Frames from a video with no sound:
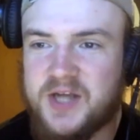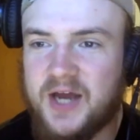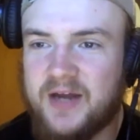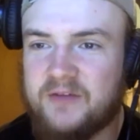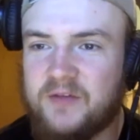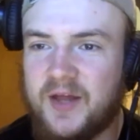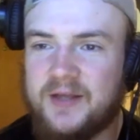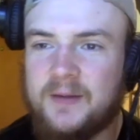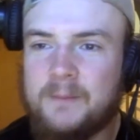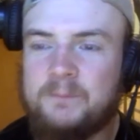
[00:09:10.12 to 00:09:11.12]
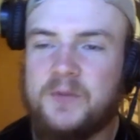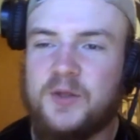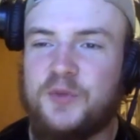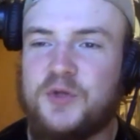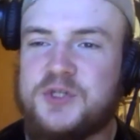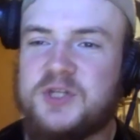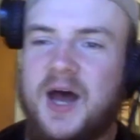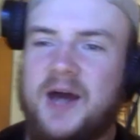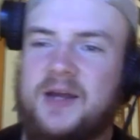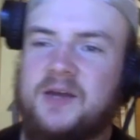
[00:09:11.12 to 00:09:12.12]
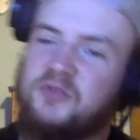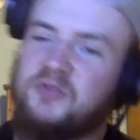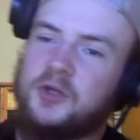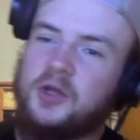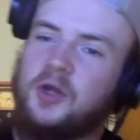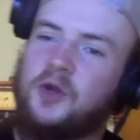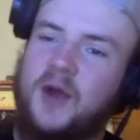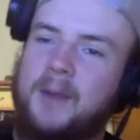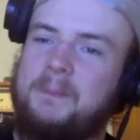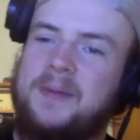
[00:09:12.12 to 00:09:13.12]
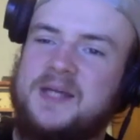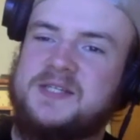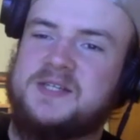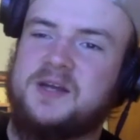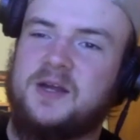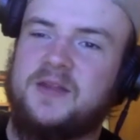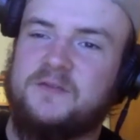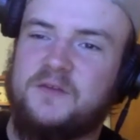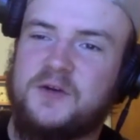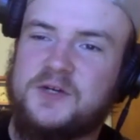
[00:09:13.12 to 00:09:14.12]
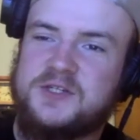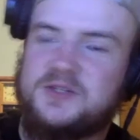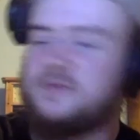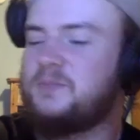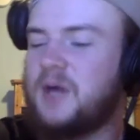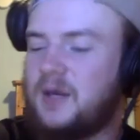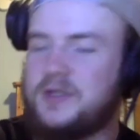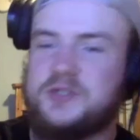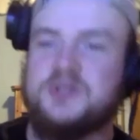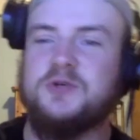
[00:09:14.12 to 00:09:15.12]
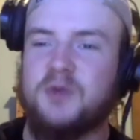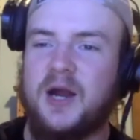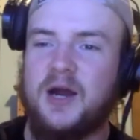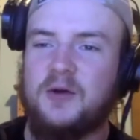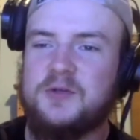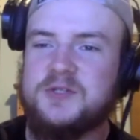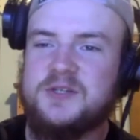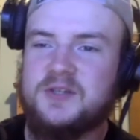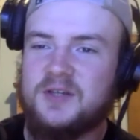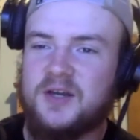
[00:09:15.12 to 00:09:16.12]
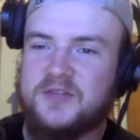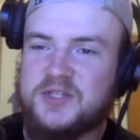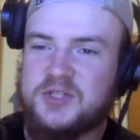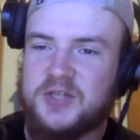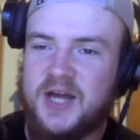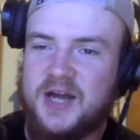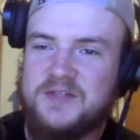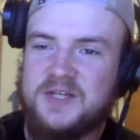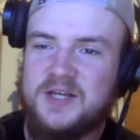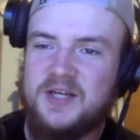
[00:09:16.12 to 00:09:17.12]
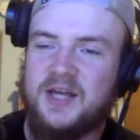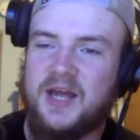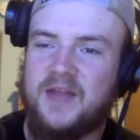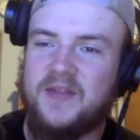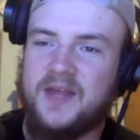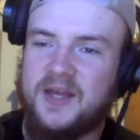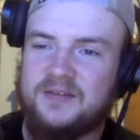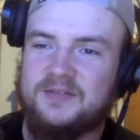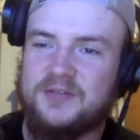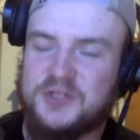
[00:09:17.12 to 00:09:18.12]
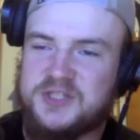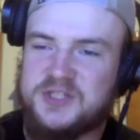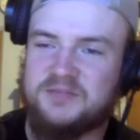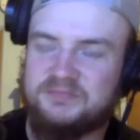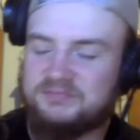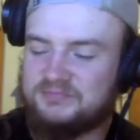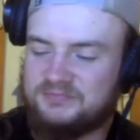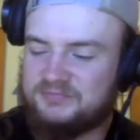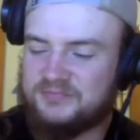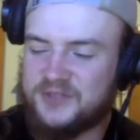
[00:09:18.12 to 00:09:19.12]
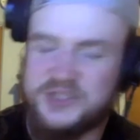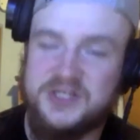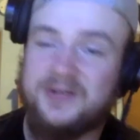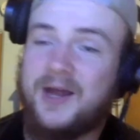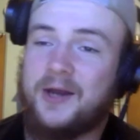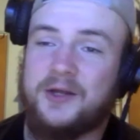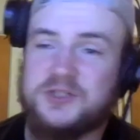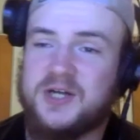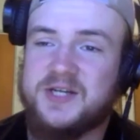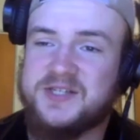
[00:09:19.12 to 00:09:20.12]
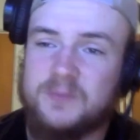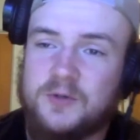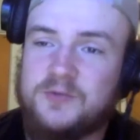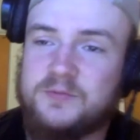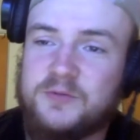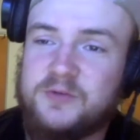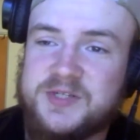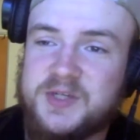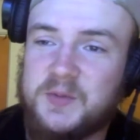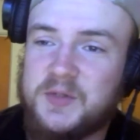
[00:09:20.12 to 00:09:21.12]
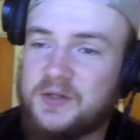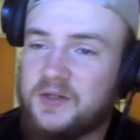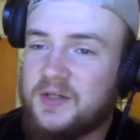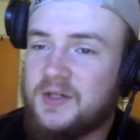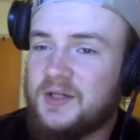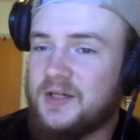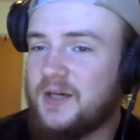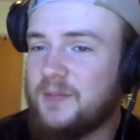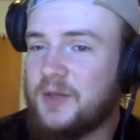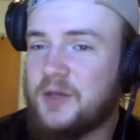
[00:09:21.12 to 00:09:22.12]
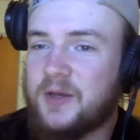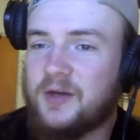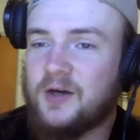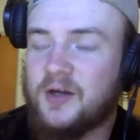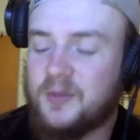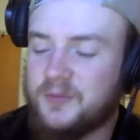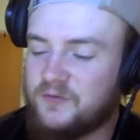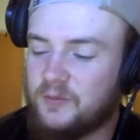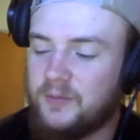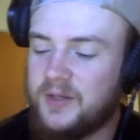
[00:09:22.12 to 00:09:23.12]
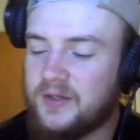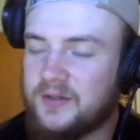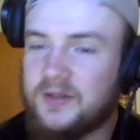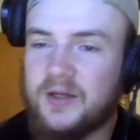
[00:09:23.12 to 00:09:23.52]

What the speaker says: kind of like there's a lot of great picks in the first probably 2 rounds of this draft, and then there's just a lot of good tricep movements out there. That you can make an argument for being